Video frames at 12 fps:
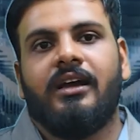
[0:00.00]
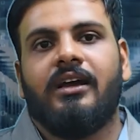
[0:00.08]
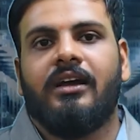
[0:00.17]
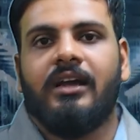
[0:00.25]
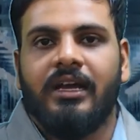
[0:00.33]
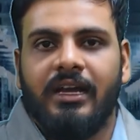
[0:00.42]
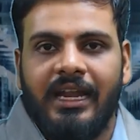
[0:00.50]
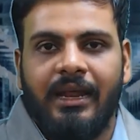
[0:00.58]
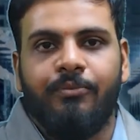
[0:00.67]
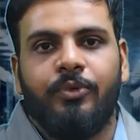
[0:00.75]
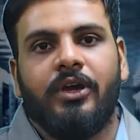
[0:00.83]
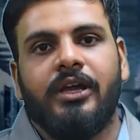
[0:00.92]
an
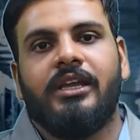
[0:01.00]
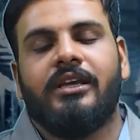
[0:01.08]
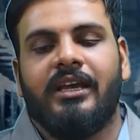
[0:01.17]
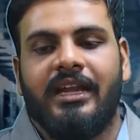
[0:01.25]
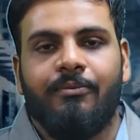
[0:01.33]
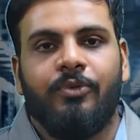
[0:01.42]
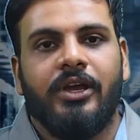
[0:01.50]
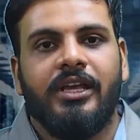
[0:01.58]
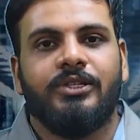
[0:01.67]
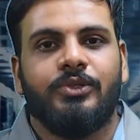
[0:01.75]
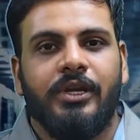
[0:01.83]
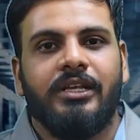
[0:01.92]
employee
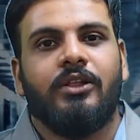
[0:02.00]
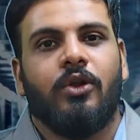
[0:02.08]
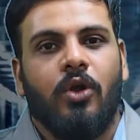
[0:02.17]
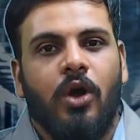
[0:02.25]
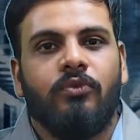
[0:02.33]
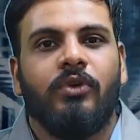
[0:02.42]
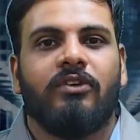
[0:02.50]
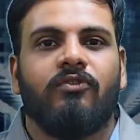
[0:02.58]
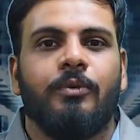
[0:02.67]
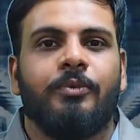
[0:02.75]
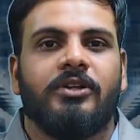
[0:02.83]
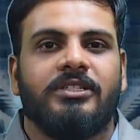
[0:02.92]
is doing the wrong
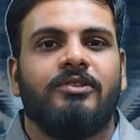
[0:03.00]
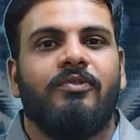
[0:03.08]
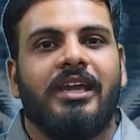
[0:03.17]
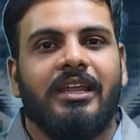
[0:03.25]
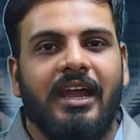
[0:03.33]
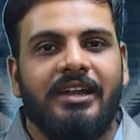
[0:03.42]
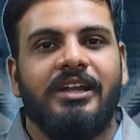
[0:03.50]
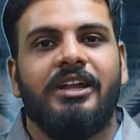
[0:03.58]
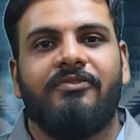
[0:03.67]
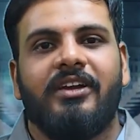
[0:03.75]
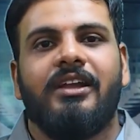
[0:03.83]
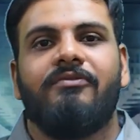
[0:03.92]
workflow process, we can
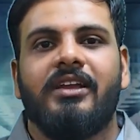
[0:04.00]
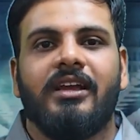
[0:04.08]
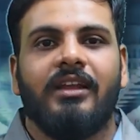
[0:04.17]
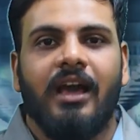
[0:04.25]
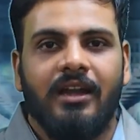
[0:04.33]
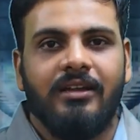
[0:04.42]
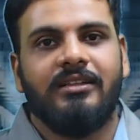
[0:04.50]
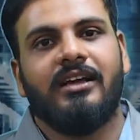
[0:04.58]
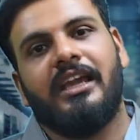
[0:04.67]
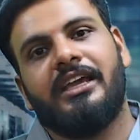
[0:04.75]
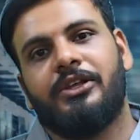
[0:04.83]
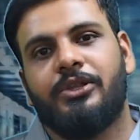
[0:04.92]
identify and we can alert
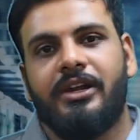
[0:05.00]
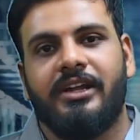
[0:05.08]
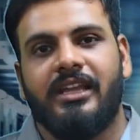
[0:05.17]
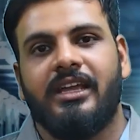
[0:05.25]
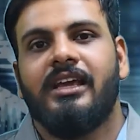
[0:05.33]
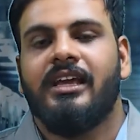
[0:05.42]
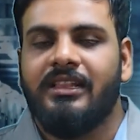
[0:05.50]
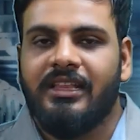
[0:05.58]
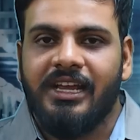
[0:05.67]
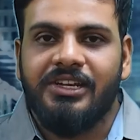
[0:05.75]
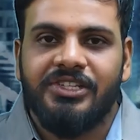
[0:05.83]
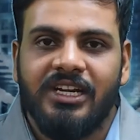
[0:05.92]
the higher authority in
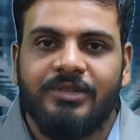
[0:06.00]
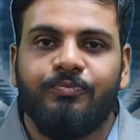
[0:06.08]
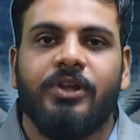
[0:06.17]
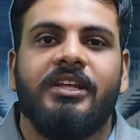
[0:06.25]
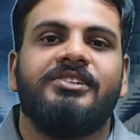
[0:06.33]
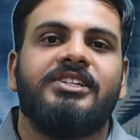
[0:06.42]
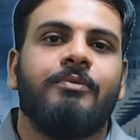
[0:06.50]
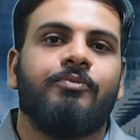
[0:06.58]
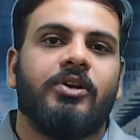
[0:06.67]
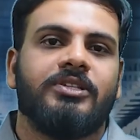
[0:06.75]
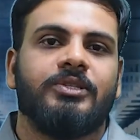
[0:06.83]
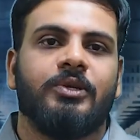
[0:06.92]
the initial
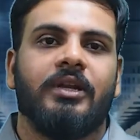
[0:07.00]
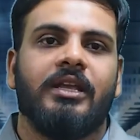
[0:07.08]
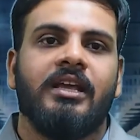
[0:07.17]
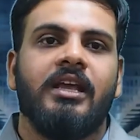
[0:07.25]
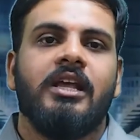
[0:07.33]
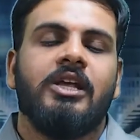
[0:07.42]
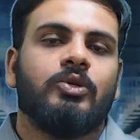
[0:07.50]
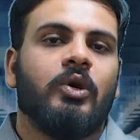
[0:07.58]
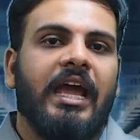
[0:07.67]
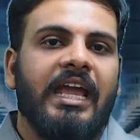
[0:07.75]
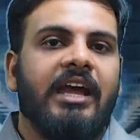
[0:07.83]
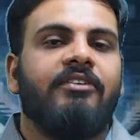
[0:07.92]
process only.
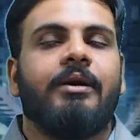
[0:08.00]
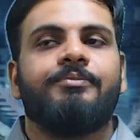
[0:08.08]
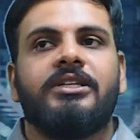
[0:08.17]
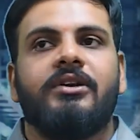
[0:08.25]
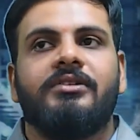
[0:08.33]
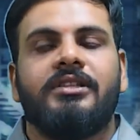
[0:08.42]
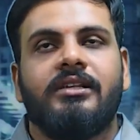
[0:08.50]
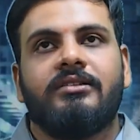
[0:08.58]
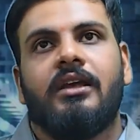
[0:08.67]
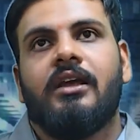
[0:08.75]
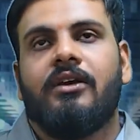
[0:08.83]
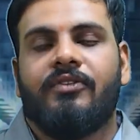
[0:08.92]
So I have observed
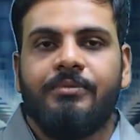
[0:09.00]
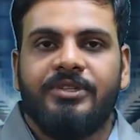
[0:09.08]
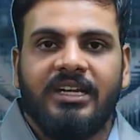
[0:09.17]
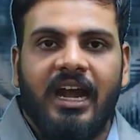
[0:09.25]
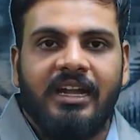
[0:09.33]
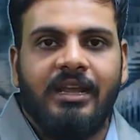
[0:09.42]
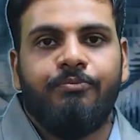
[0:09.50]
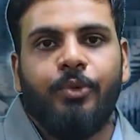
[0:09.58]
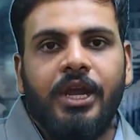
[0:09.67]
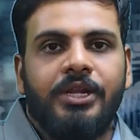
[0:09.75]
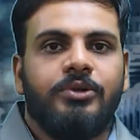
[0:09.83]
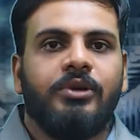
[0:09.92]
this from starting
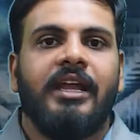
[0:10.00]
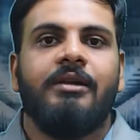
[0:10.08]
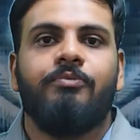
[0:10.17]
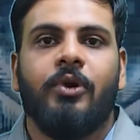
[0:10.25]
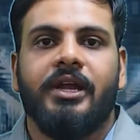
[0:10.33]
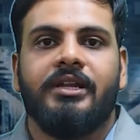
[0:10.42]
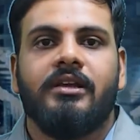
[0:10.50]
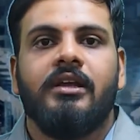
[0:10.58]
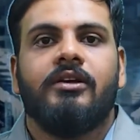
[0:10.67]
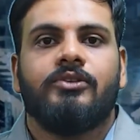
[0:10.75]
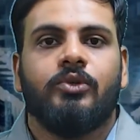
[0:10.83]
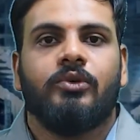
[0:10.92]
point to end point.
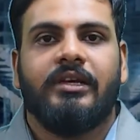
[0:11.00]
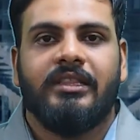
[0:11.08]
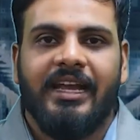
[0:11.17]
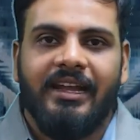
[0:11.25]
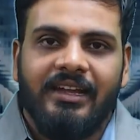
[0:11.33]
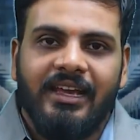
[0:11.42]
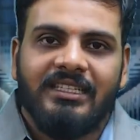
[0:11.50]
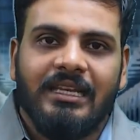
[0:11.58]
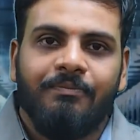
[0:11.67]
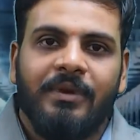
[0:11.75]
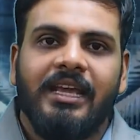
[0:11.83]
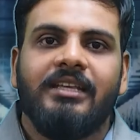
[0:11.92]
So the entire
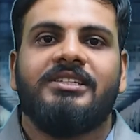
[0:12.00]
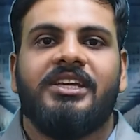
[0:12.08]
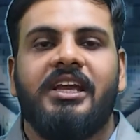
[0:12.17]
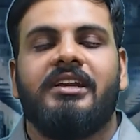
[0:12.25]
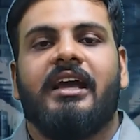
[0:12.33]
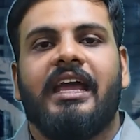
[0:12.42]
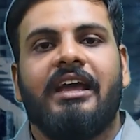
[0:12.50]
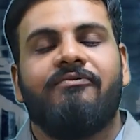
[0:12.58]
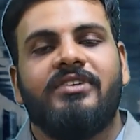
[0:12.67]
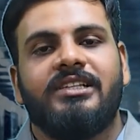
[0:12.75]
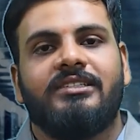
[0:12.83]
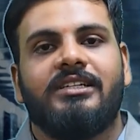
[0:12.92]
supply chain I
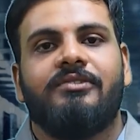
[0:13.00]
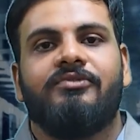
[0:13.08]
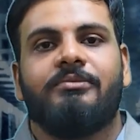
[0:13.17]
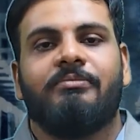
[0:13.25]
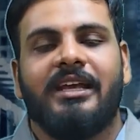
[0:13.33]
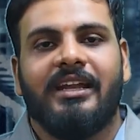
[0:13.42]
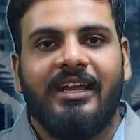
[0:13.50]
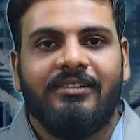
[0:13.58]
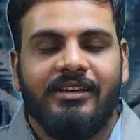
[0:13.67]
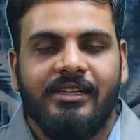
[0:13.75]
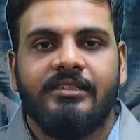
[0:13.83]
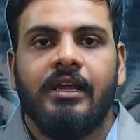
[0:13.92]
have visited with my
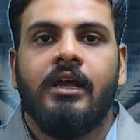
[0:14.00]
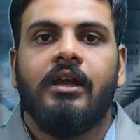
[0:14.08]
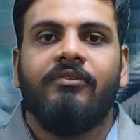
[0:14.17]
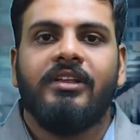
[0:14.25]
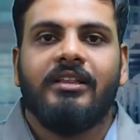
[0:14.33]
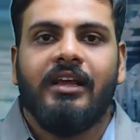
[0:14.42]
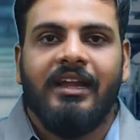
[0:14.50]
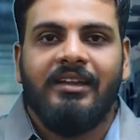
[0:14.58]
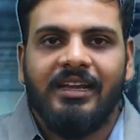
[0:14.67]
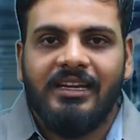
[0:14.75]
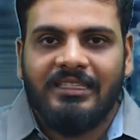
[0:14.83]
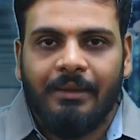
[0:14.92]
night eyes, with
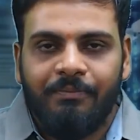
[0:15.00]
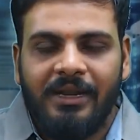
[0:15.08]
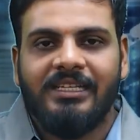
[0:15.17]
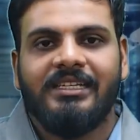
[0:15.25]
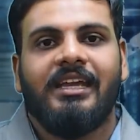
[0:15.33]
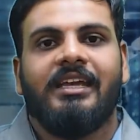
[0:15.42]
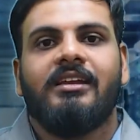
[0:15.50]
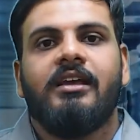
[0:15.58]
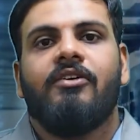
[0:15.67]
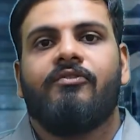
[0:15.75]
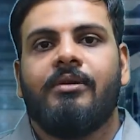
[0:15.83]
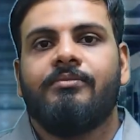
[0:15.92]
entire supply chain
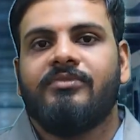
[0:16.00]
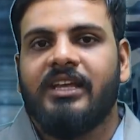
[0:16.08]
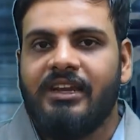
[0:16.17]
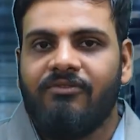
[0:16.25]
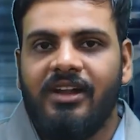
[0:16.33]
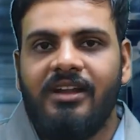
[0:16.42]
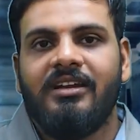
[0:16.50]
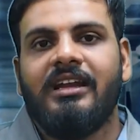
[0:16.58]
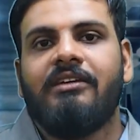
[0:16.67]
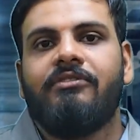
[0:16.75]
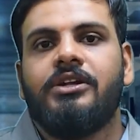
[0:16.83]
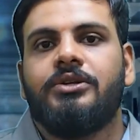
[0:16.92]
from the
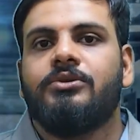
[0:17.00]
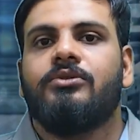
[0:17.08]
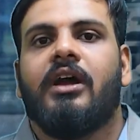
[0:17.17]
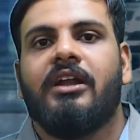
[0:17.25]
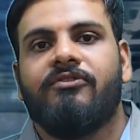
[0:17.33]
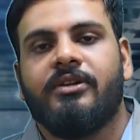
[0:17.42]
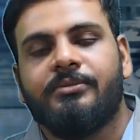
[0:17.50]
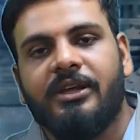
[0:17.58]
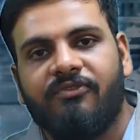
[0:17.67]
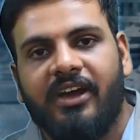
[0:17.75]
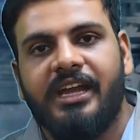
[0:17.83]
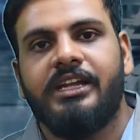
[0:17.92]
inventory level and from
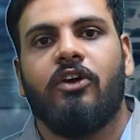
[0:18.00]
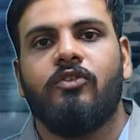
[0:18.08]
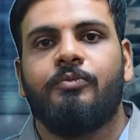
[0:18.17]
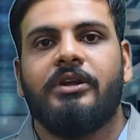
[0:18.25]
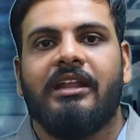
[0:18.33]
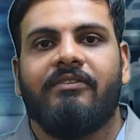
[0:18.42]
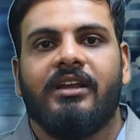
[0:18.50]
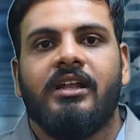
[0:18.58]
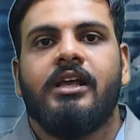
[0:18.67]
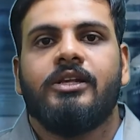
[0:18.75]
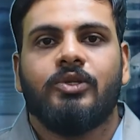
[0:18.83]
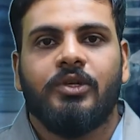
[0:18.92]
the find output level.
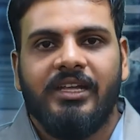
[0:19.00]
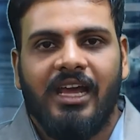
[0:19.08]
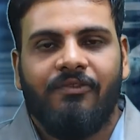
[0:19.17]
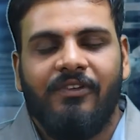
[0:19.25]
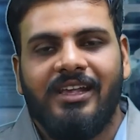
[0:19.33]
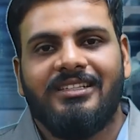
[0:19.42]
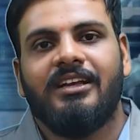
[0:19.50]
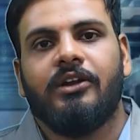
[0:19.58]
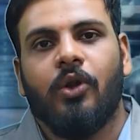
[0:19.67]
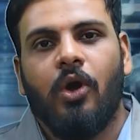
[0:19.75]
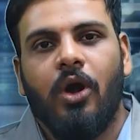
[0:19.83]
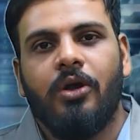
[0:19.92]
So they are
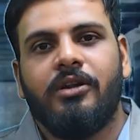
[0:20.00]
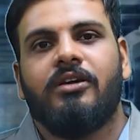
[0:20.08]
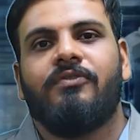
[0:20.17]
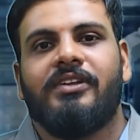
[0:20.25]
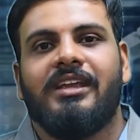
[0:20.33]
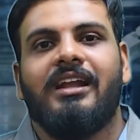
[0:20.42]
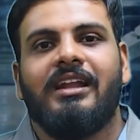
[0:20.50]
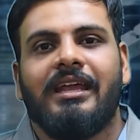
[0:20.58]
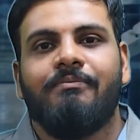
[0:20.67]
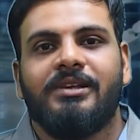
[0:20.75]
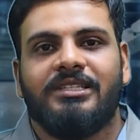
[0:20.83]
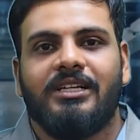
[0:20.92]
facing lot of
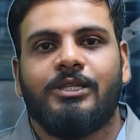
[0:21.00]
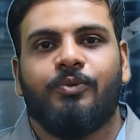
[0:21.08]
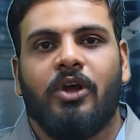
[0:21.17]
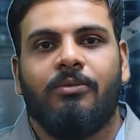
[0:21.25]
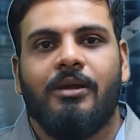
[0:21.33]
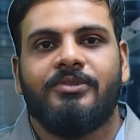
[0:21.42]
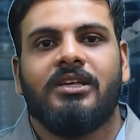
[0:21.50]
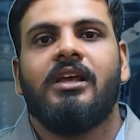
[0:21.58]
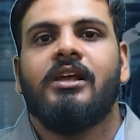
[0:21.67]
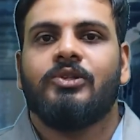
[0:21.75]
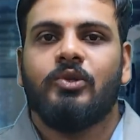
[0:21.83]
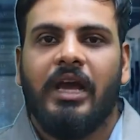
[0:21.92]
real-time business problems.
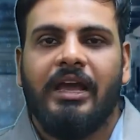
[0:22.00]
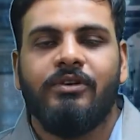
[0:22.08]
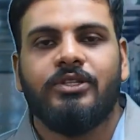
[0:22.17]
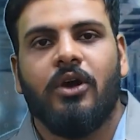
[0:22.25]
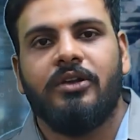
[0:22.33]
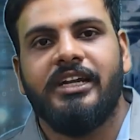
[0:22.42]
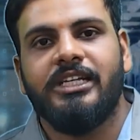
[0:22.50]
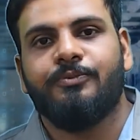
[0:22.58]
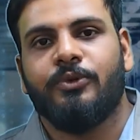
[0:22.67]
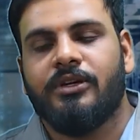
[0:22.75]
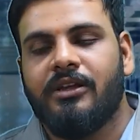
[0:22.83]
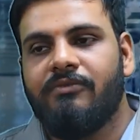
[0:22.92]
So I was already
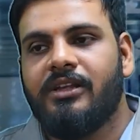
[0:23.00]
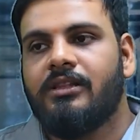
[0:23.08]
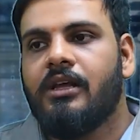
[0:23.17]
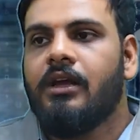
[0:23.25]
spoken with